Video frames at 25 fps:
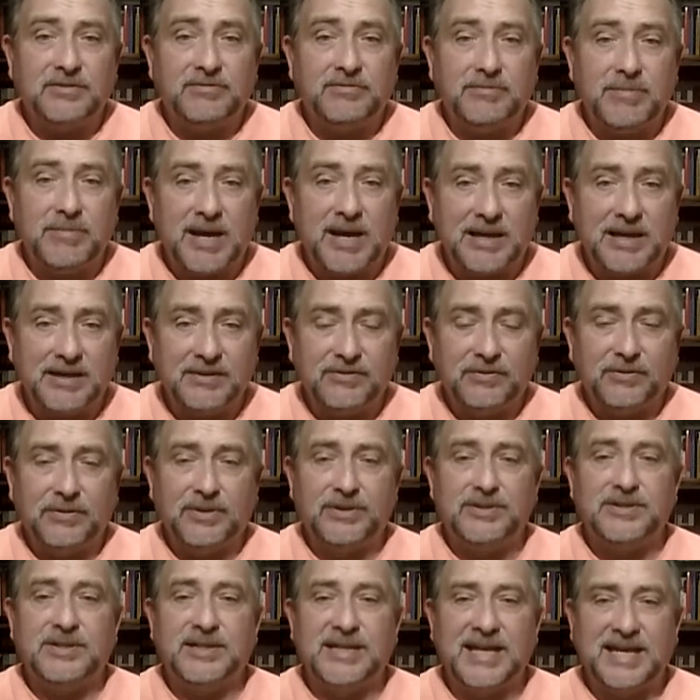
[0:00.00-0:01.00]
of
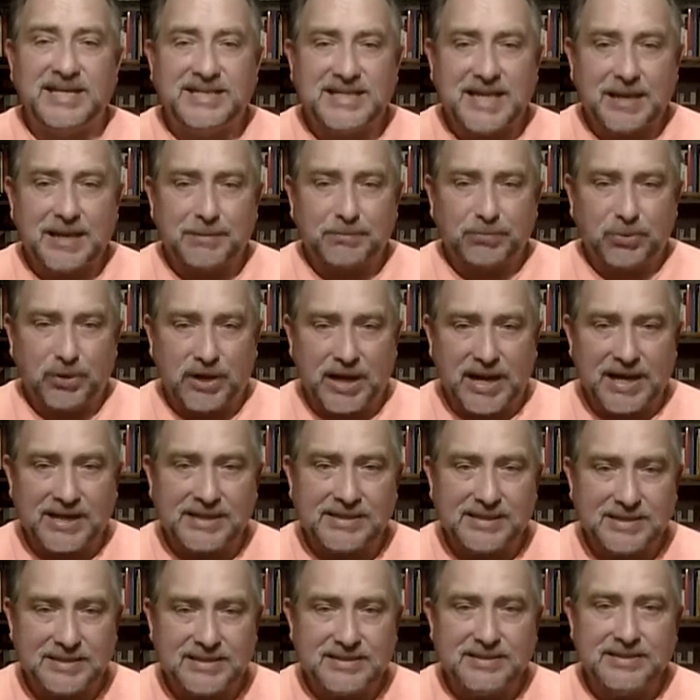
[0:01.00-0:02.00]
mindfulness, and as I
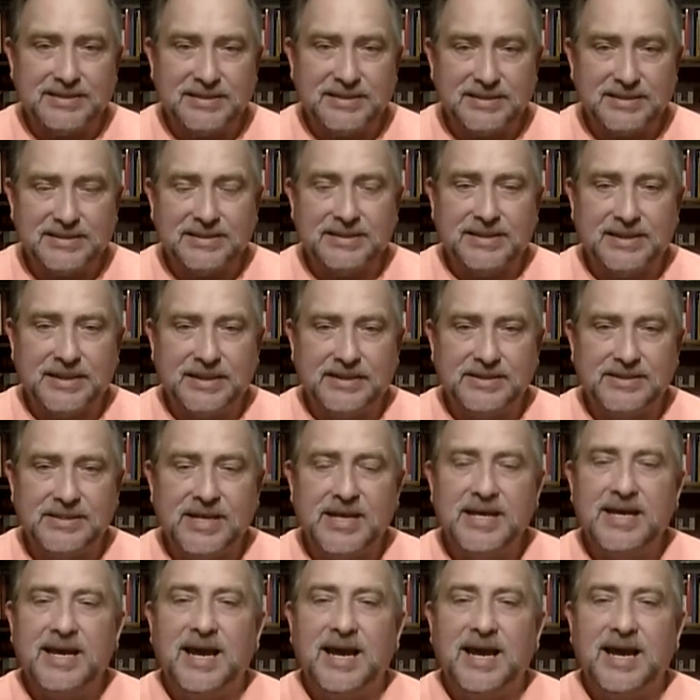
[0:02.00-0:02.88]
practice these things,